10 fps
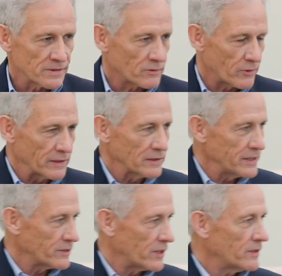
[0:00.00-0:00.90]
a great
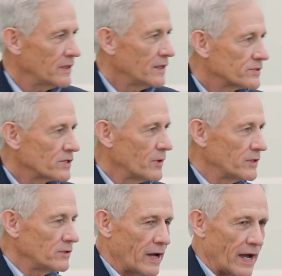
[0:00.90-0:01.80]
leader,
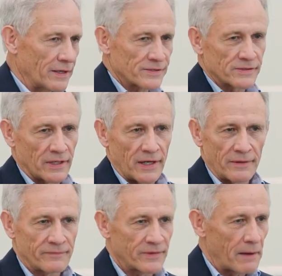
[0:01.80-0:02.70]
someone who has
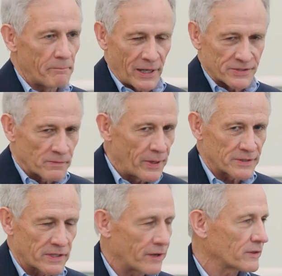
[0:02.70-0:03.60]
that best of
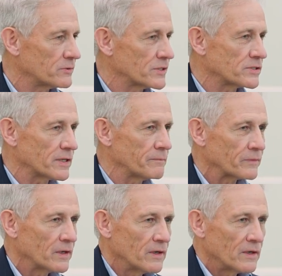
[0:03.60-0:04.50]
best characteristic,
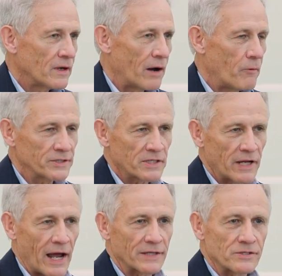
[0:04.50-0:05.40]
I want
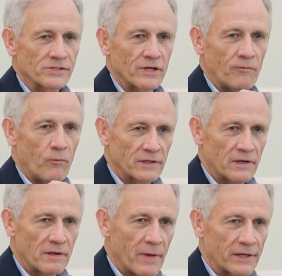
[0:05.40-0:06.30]
you to ask yourself, what
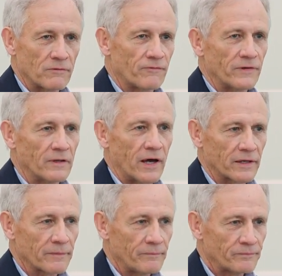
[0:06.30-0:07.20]
did it make you feel like?